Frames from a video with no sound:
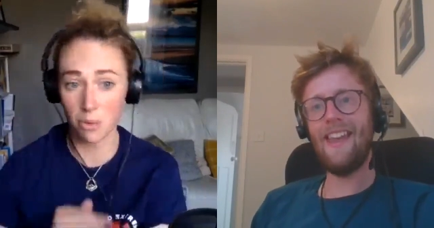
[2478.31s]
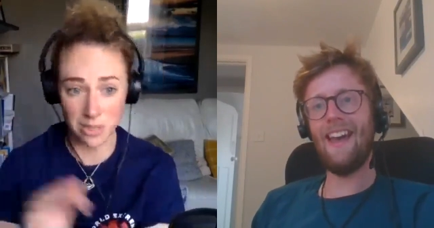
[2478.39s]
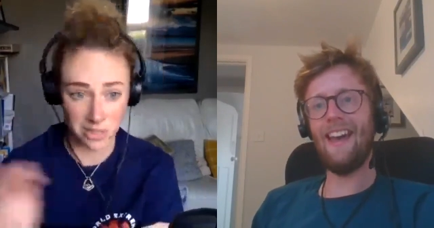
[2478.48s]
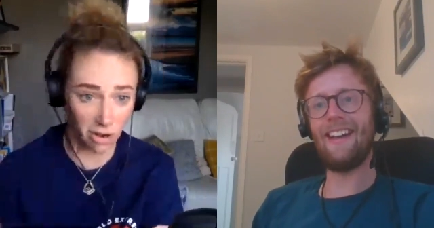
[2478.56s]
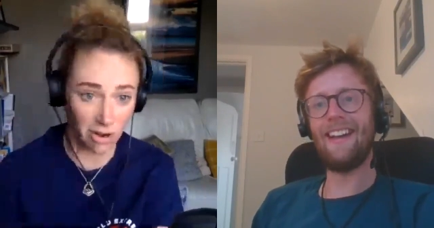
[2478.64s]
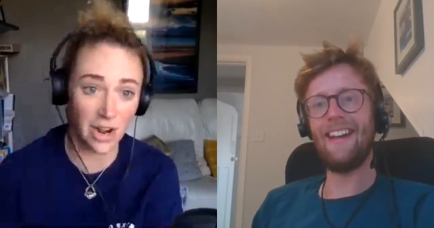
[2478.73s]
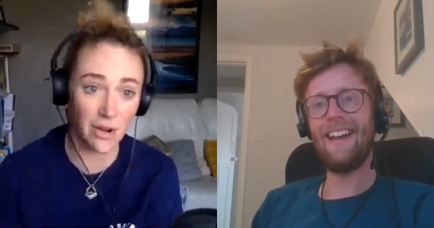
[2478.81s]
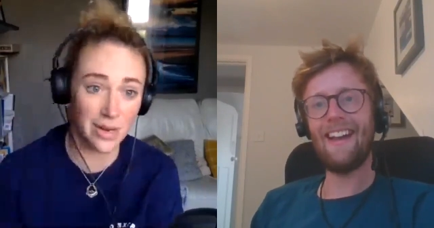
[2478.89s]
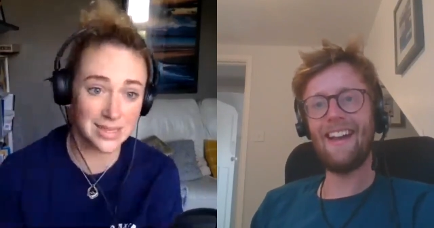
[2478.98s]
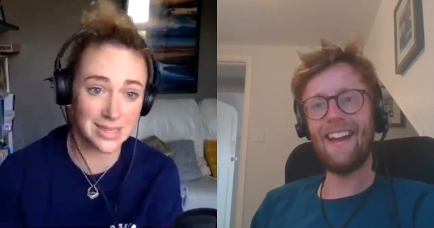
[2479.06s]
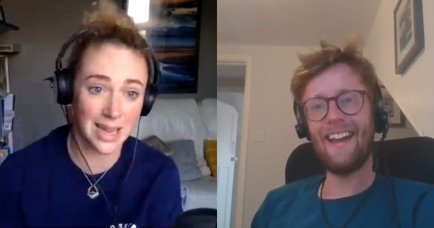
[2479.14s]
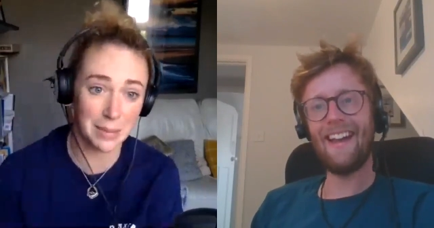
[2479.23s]
Speaker 1: yeah. It's not
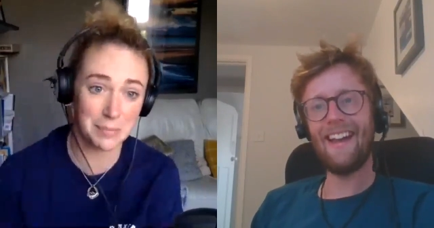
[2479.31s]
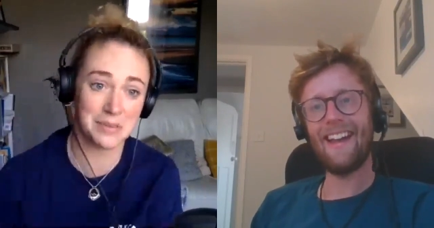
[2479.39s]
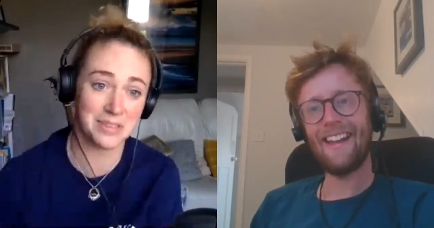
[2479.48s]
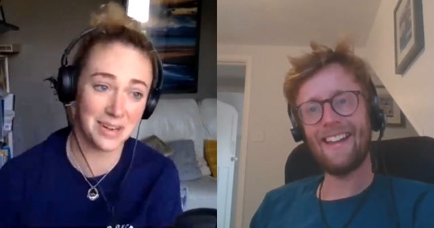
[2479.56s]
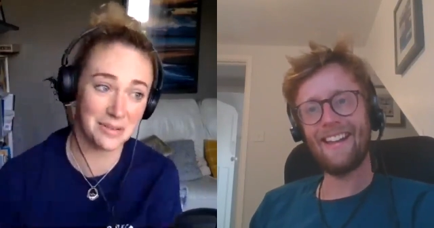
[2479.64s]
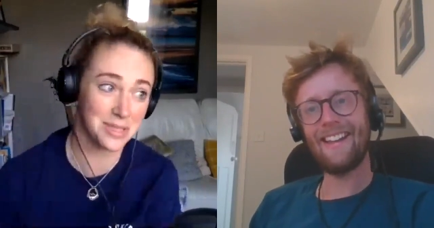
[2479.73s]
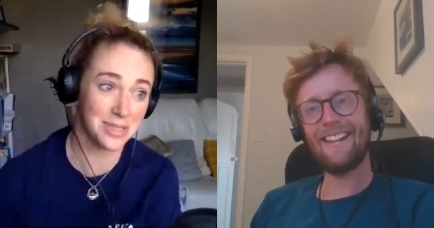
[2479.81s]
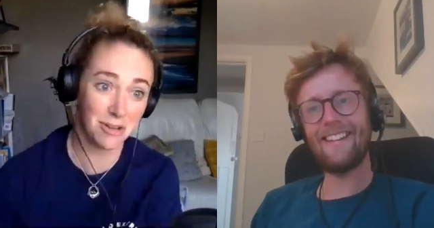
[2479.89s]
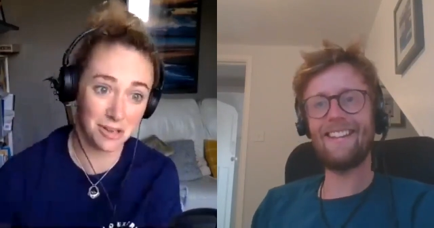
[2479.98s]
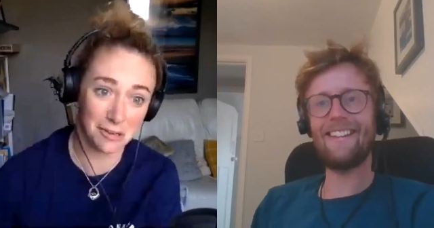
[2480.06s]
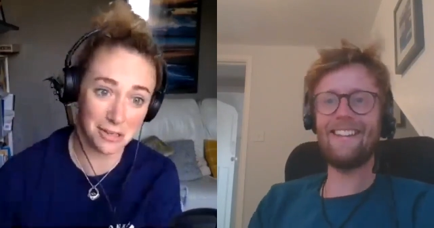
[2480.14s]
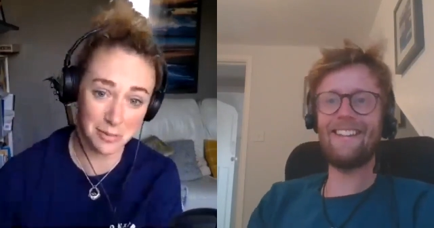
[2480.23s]
going to happen. I was
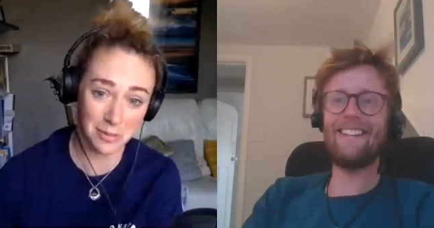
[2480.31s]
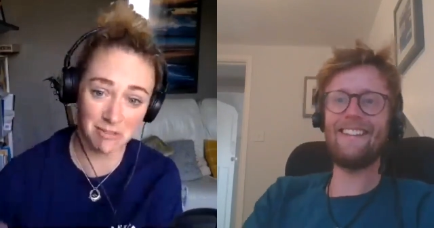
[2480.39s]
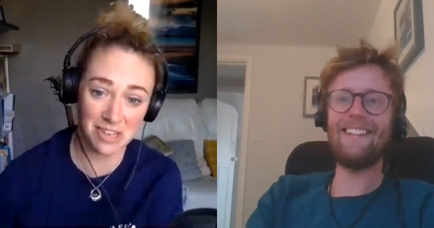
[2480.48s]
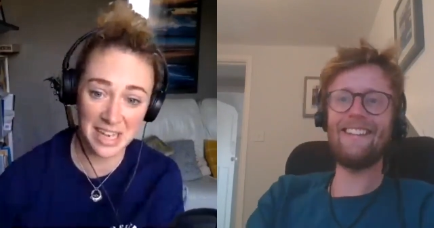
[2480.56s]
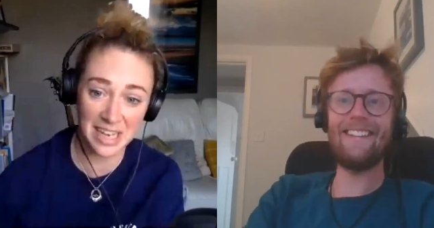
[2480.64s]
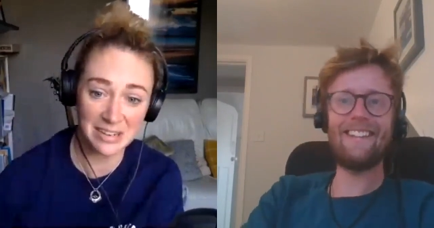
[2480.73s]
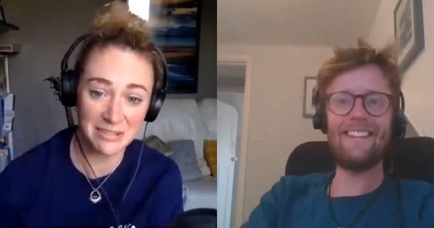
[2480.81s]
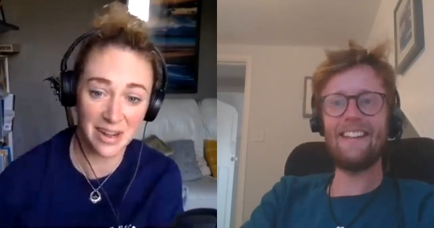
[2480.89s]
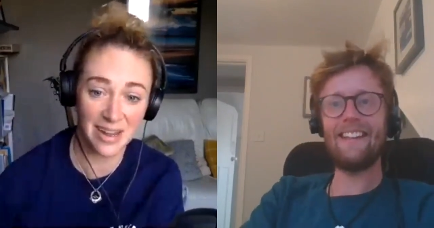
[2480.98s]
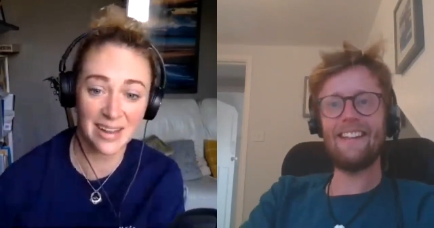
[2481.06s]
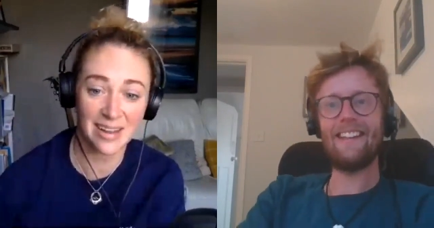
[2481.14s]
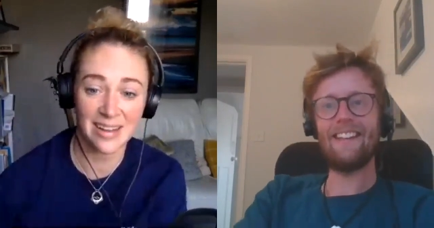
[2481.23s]
not going to be running
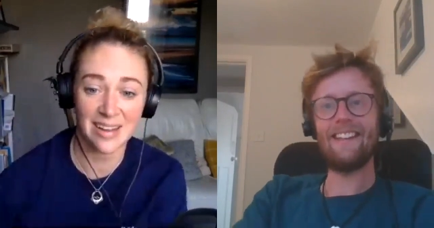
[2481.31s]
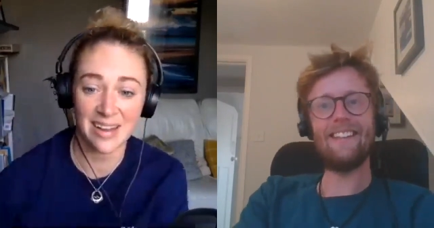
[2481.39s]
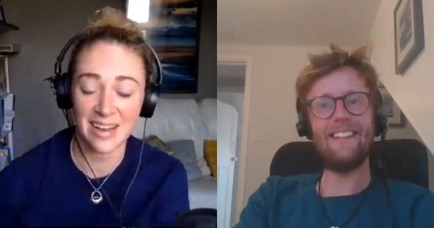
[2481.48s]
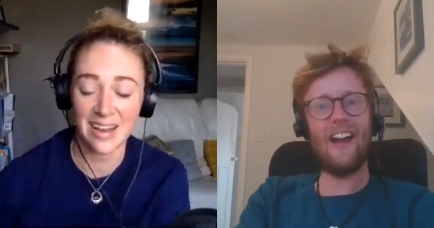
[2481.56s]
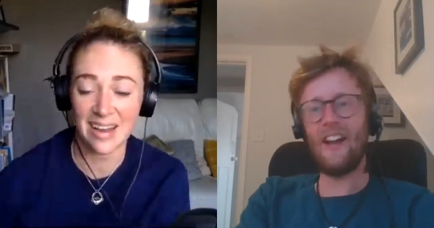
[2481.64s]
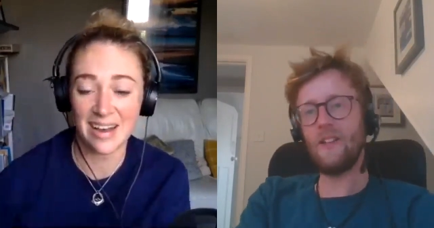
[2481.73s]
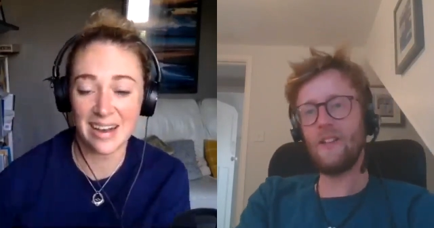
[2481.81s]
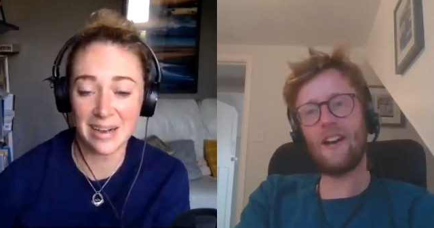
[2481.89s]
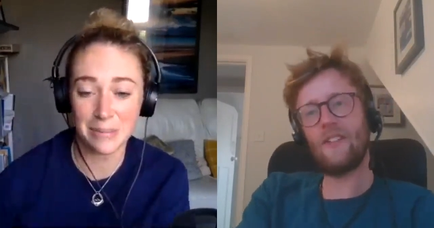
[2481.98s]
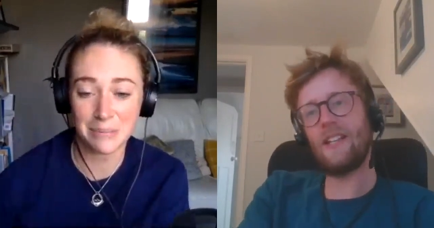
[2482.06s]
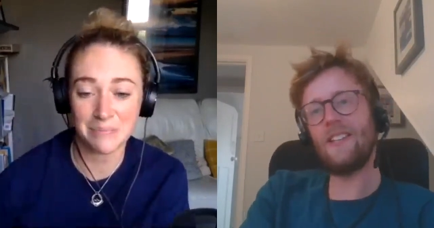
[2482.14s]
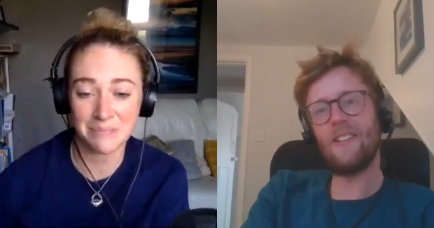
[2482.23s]
anywhere.
Speaker 2: Nah, um, you'd
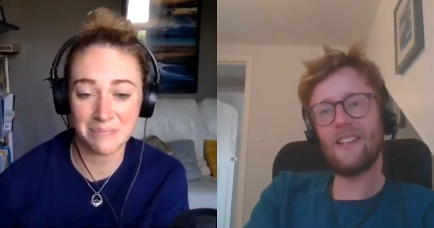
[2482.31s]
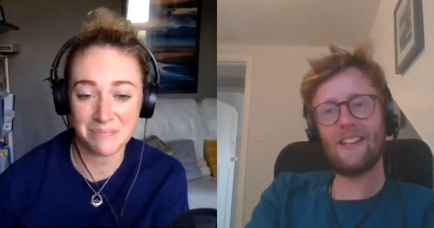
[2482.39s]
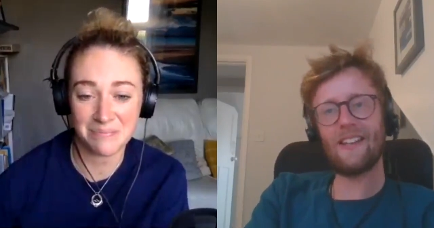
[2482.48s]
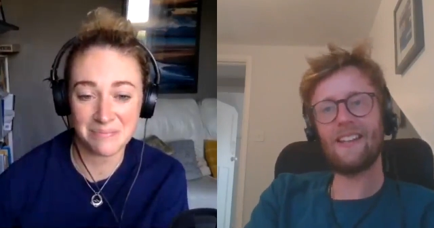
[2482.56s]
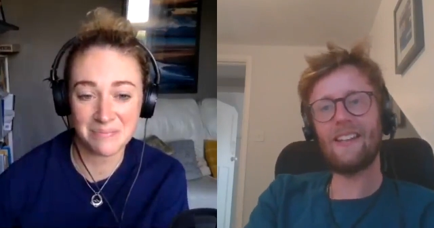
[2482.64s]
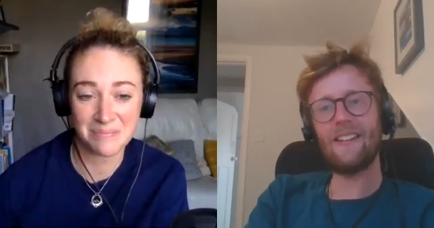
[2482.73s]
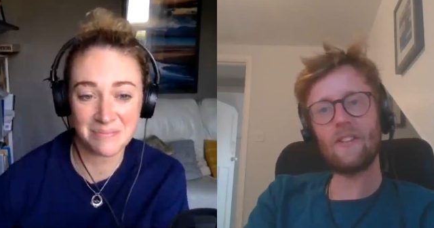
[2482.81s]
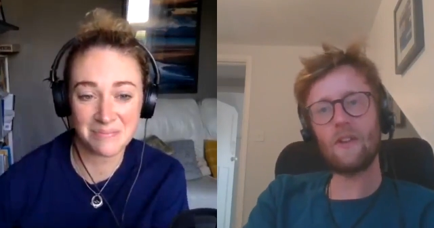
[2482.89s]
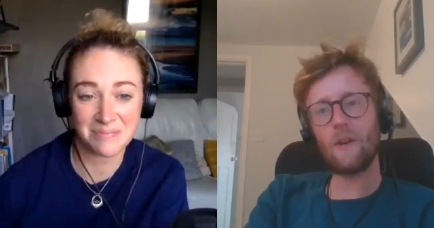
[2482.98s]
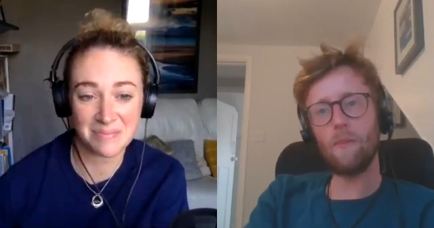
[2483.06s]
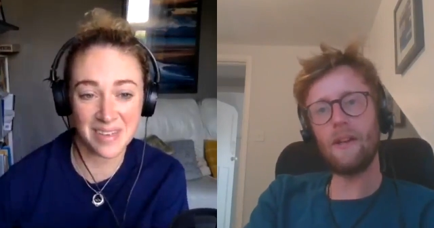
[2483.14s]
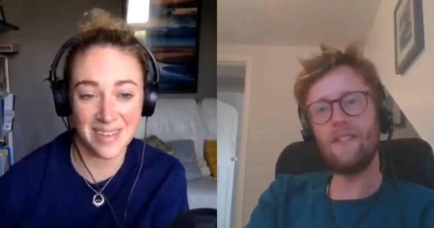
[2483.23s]
have it. You
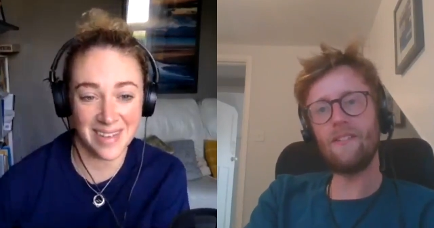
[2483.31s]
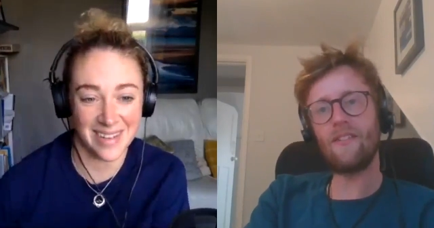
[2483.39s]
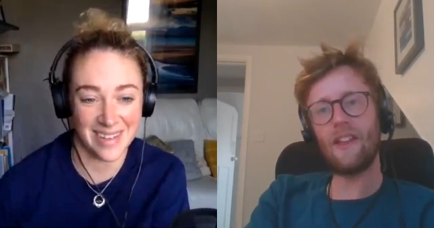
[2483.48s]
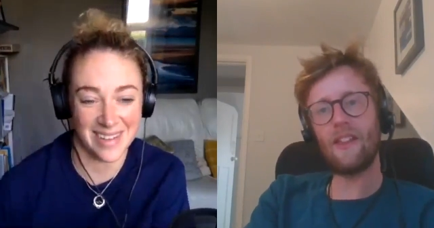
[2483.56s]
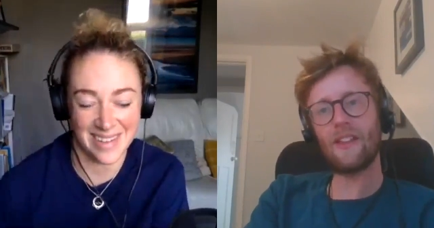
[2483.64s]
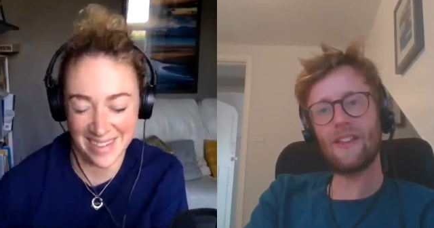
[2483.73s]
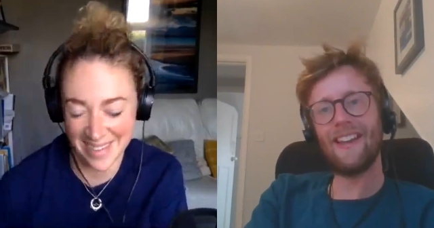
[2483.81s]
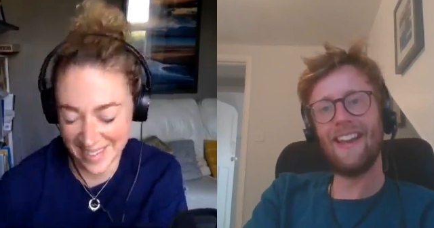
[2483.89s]
got complete faith.